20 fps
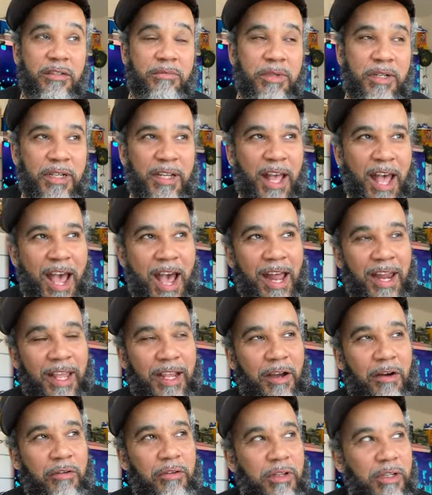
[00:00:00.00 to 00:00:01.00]
but how they
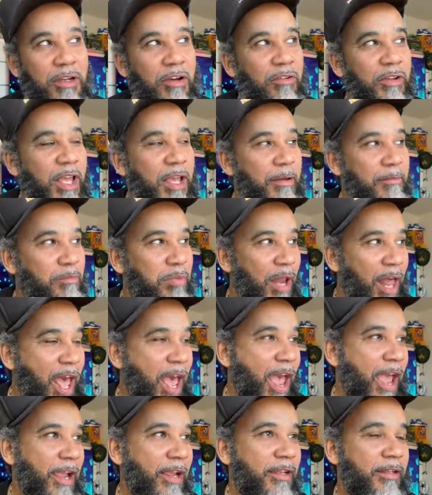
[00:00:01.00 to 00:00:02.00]
gonna look on that
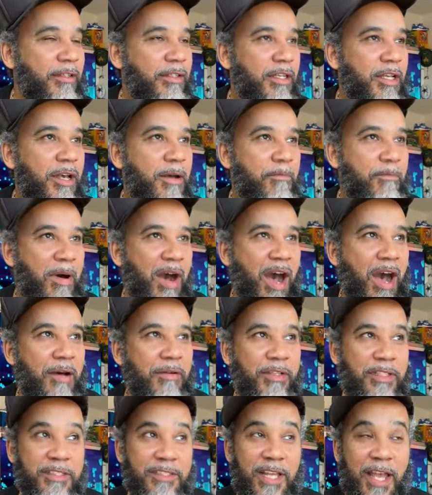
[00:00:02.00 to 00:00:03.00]
black?
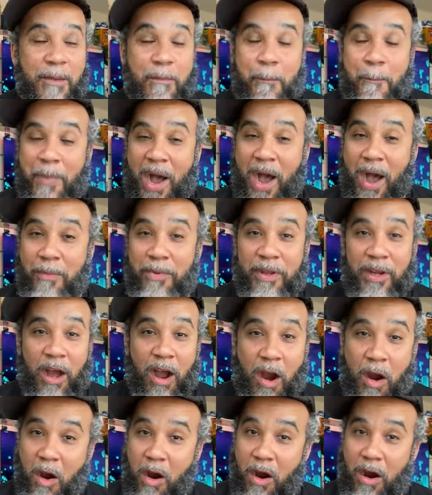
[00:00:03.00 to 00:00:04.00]
Pop cause they popping
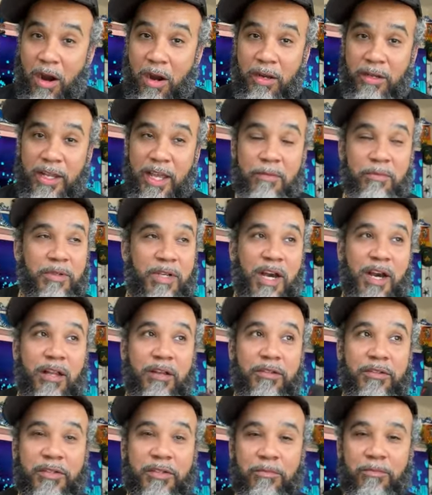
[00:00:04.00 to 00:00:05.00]
hard. Them
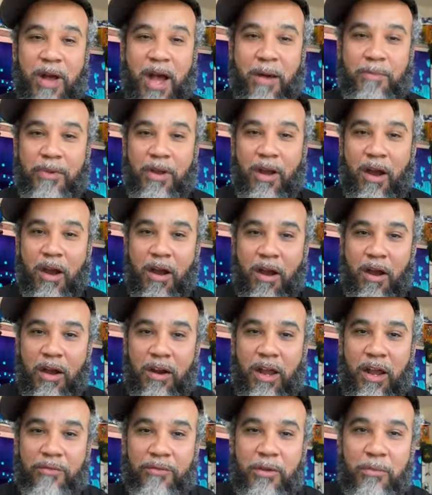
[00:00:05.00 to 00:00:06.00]
colors are popping hard
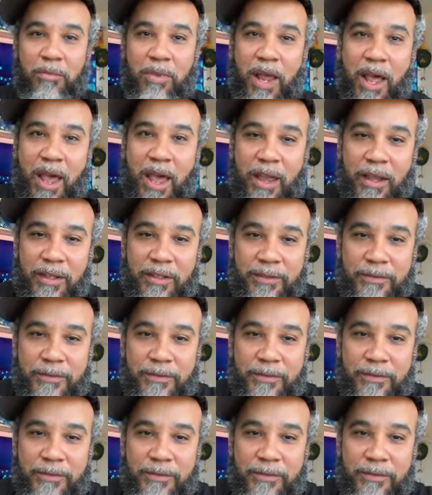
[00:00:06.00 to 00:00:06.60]
off the black.